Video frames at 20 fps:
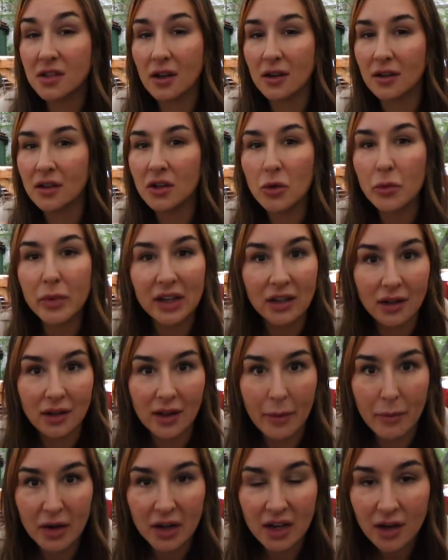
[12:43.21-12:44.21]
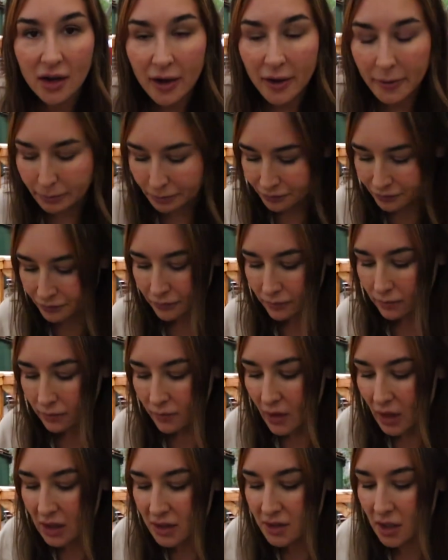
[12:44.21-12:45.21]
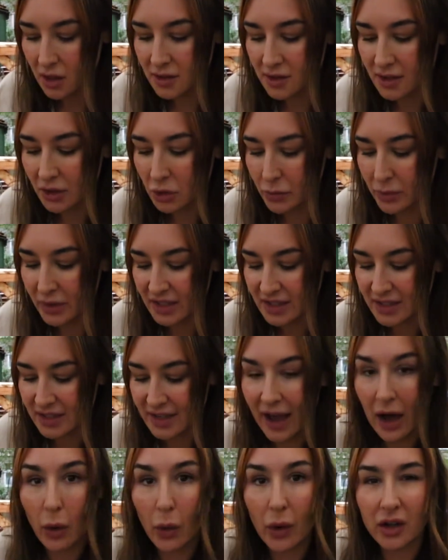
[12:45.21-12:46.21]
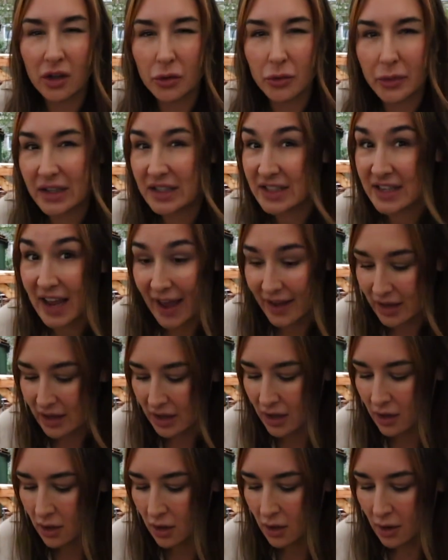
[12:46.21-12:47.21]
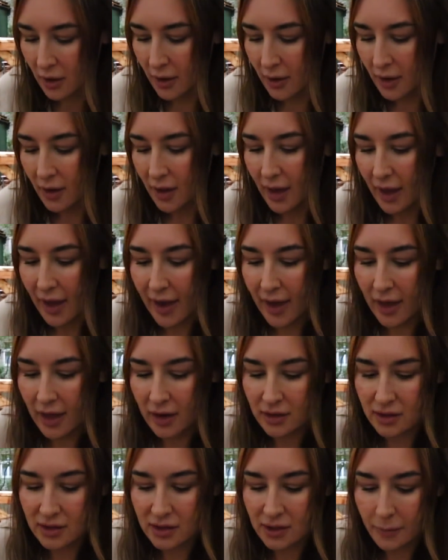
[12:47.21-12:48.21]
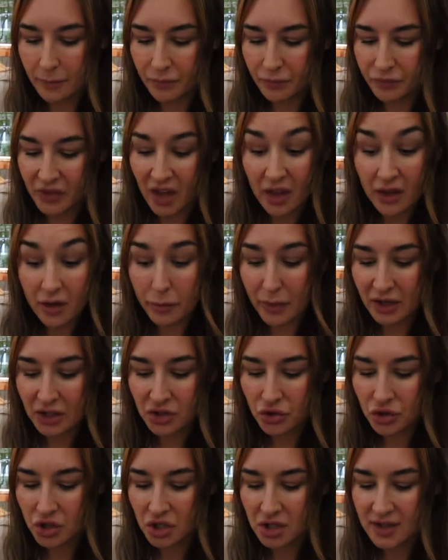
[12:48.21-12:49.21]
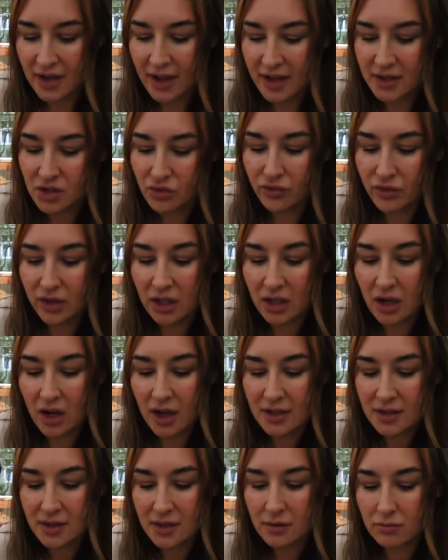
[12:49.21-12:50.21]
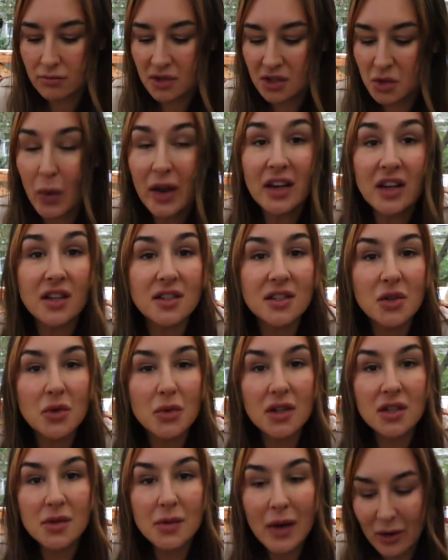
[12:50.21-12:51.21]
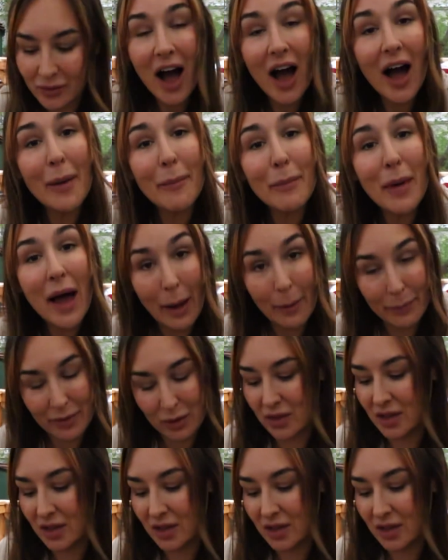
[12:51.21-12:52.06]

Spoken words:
got a little bit of lemon in it, so it's a little bit sour, a little bit tangy. And yeah, the beetroot just adds a really nice sweetness to it as well. I'm happy with